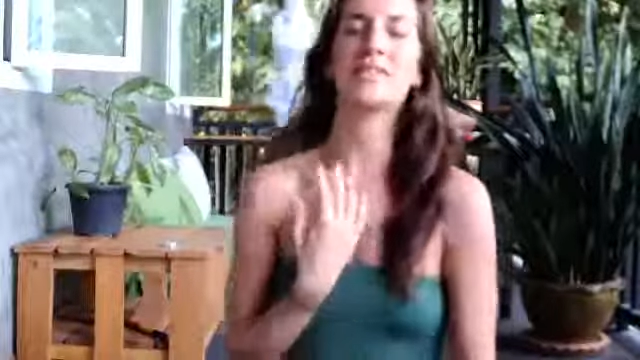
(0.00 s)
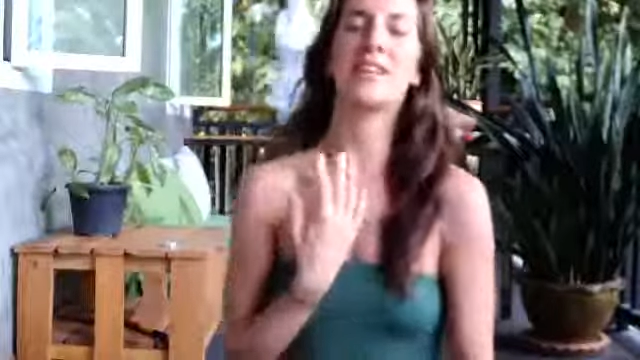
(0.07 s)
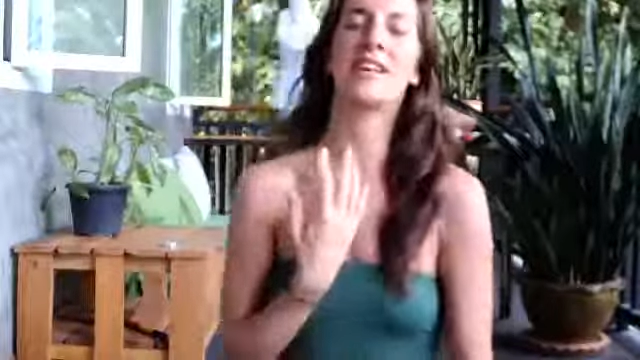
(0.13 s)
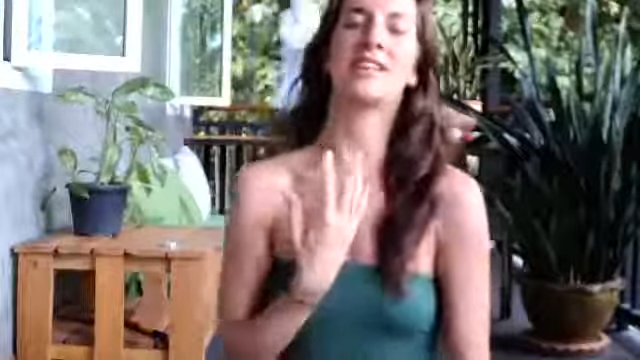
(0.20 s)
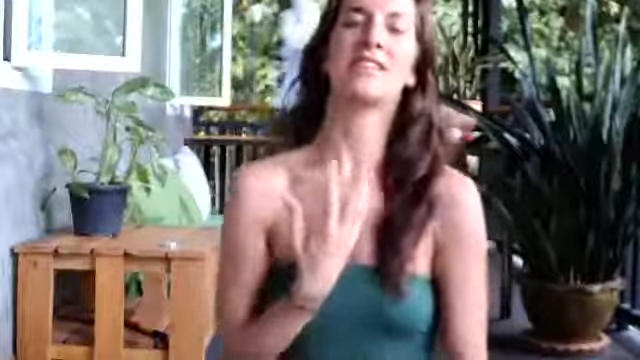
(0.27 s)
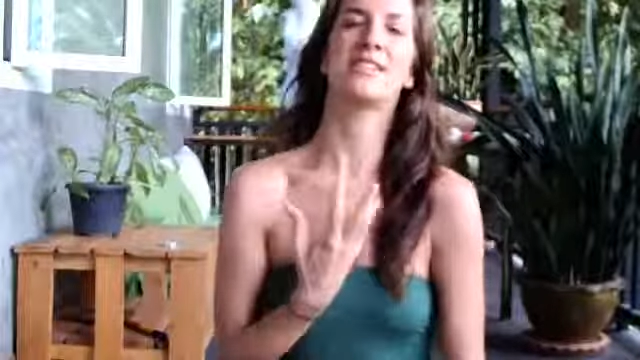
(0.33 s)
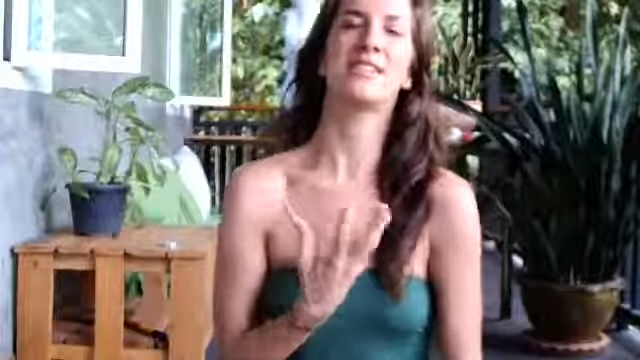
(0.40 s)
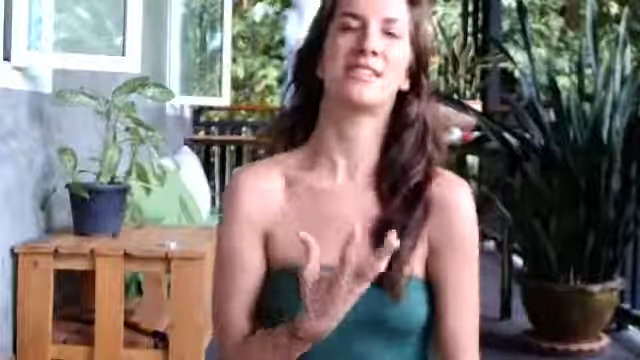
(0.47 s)

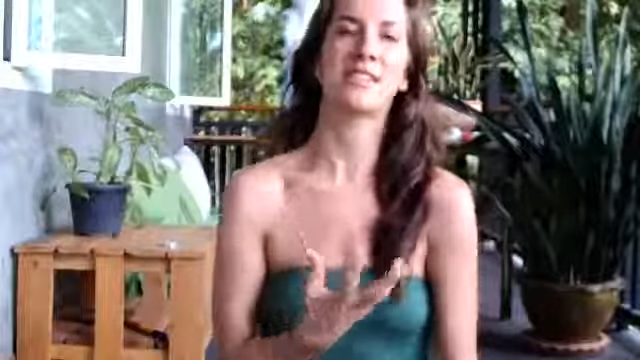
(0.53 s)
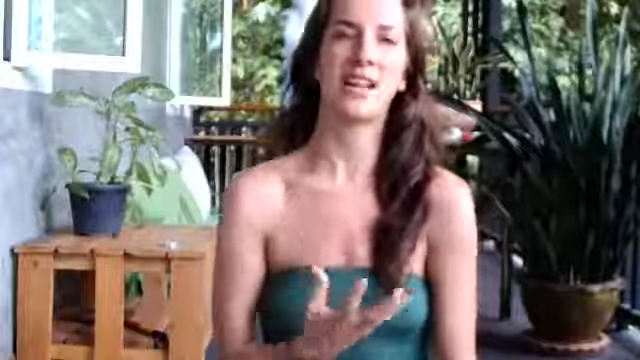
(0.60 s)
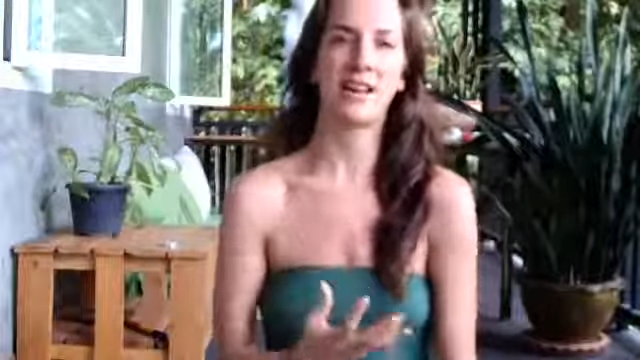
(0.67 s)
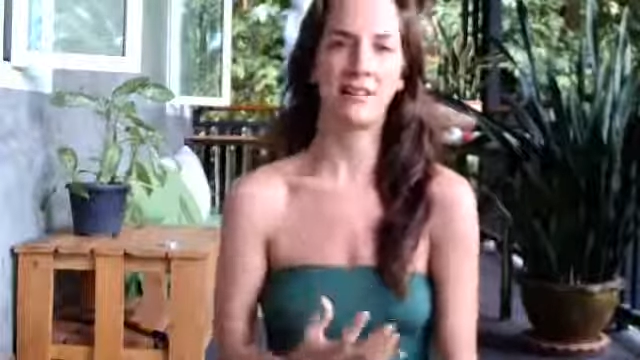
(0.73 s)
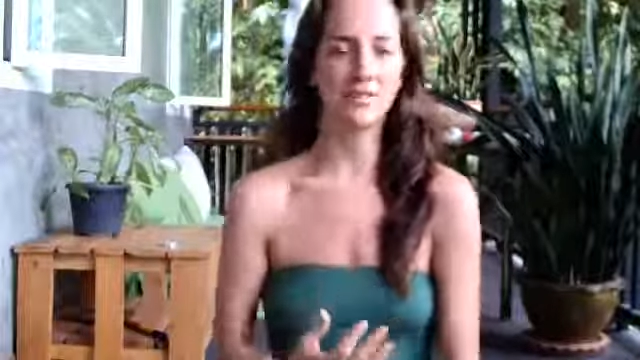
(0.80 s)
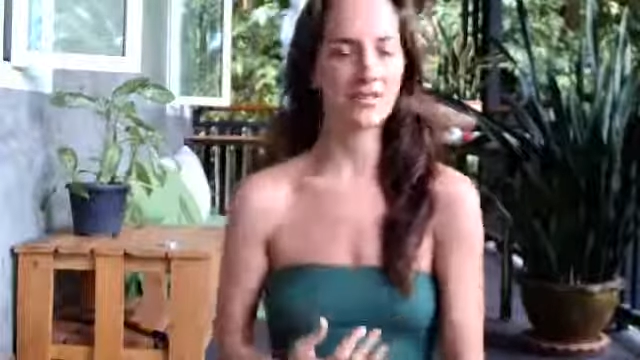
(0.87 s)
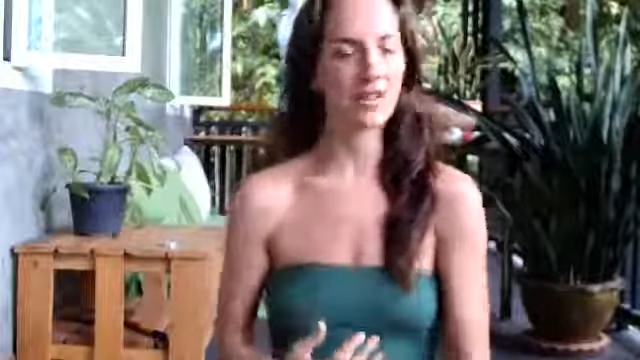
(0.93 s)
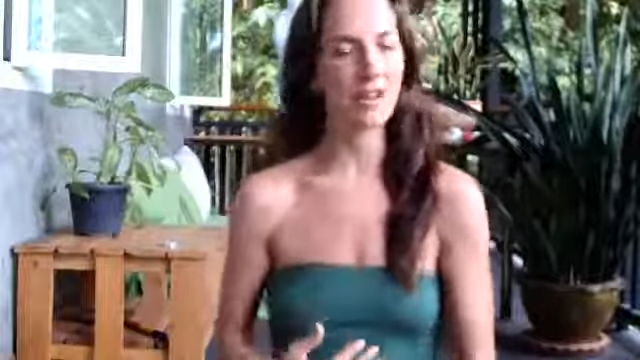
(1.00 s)
letting
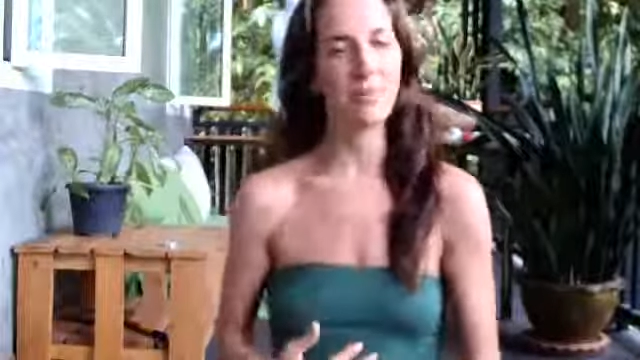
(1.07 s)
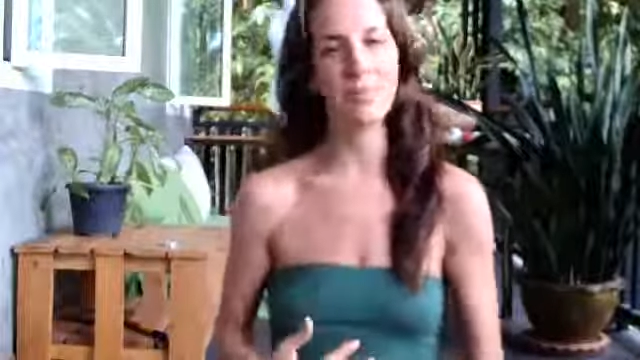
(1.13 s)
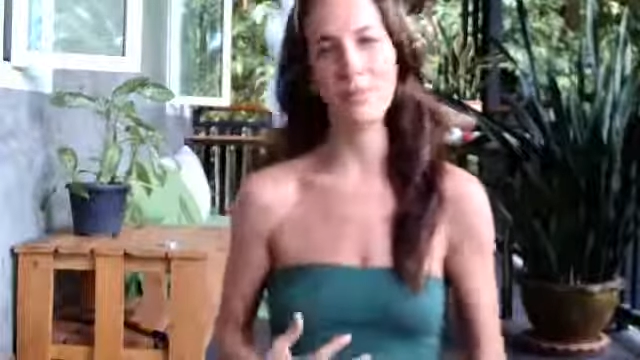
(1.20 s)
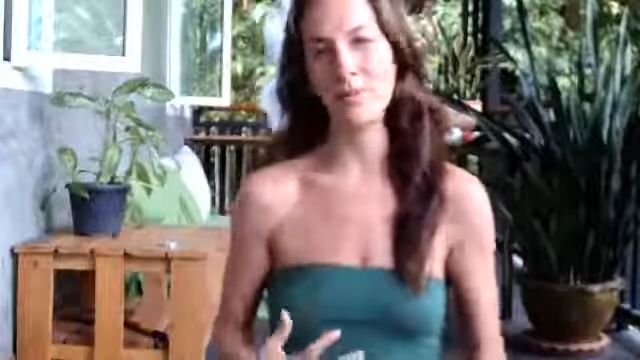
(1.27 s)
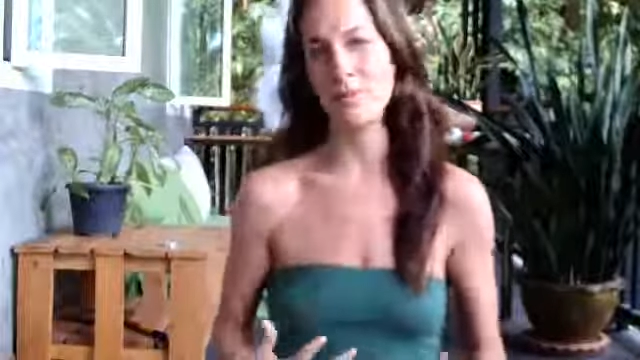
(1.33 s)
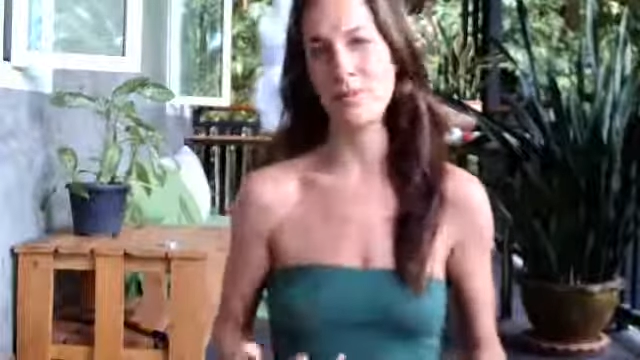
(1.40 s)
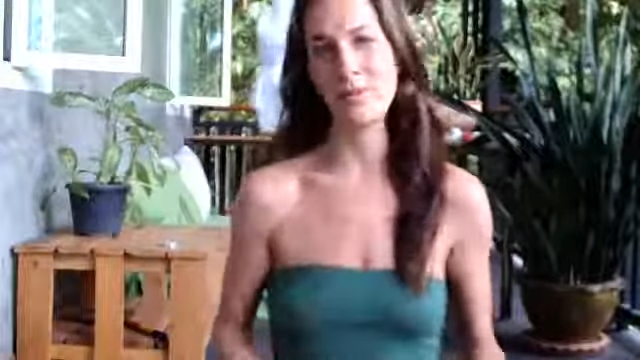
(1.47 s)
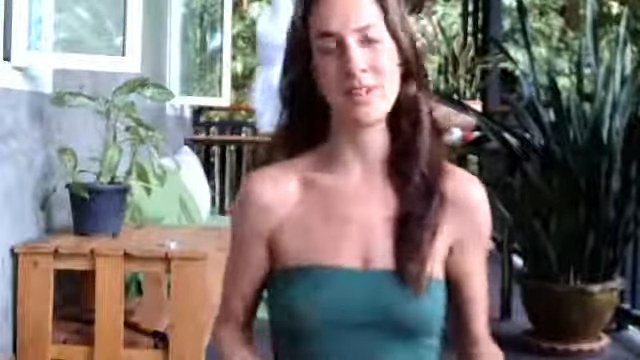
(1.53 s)
sound come through,